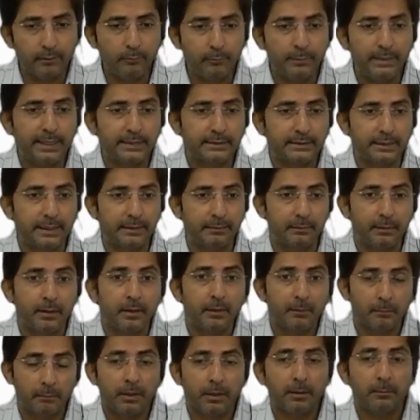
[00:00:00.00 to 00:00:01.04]
be
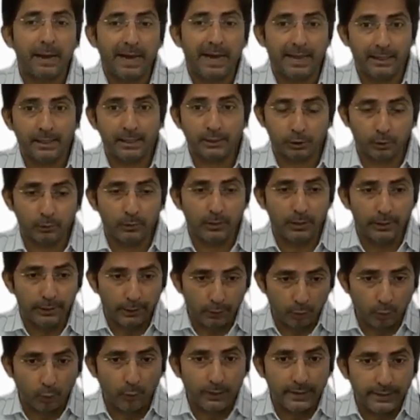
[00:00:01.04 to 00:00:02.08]
exempt. But balance you will
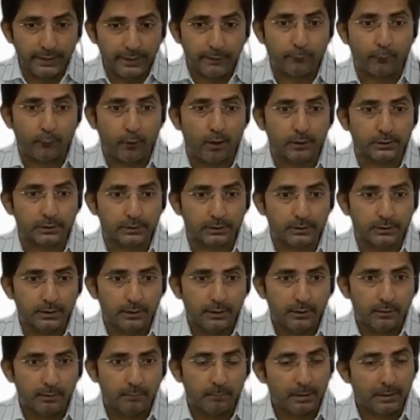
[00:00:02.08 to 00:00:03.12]
include in EFOS.
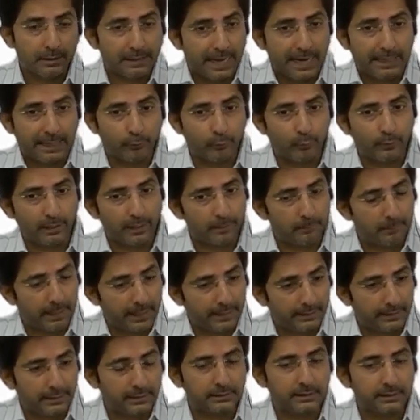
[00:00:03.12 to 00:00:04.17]
But that you can
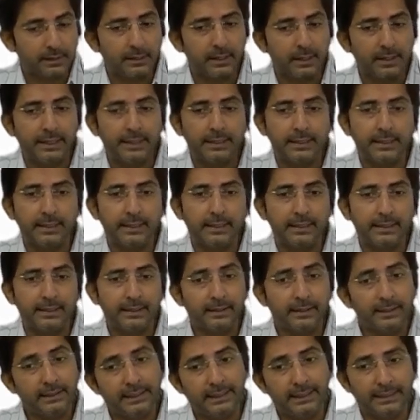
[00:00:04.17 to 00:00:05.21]
minus under
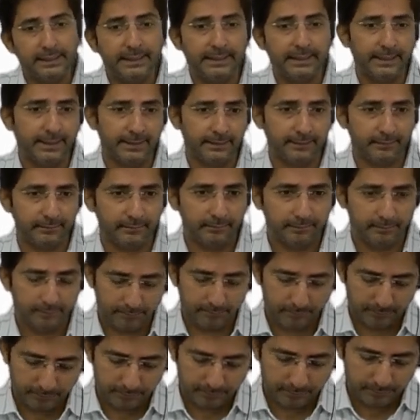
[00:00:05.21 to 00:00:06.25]
80 TTA.
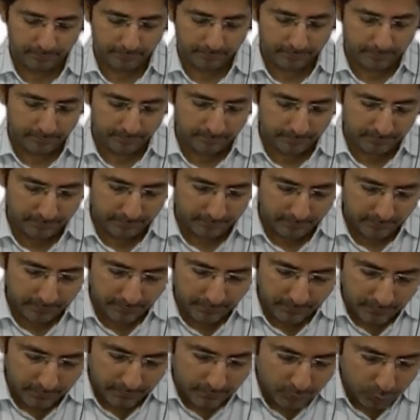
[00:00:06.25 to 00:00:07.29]

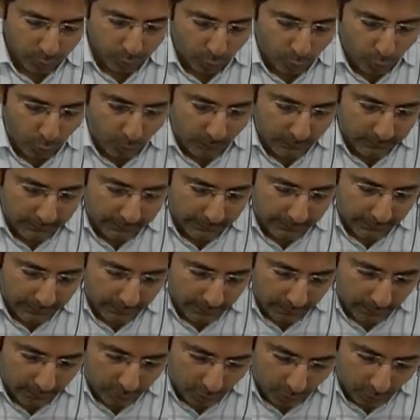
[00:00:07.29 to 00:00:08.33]
So do one thing.
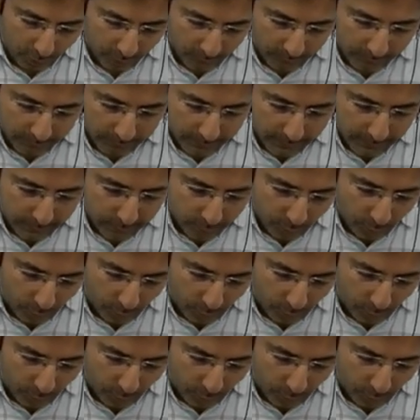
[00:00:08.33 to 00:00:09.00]
Along with this, you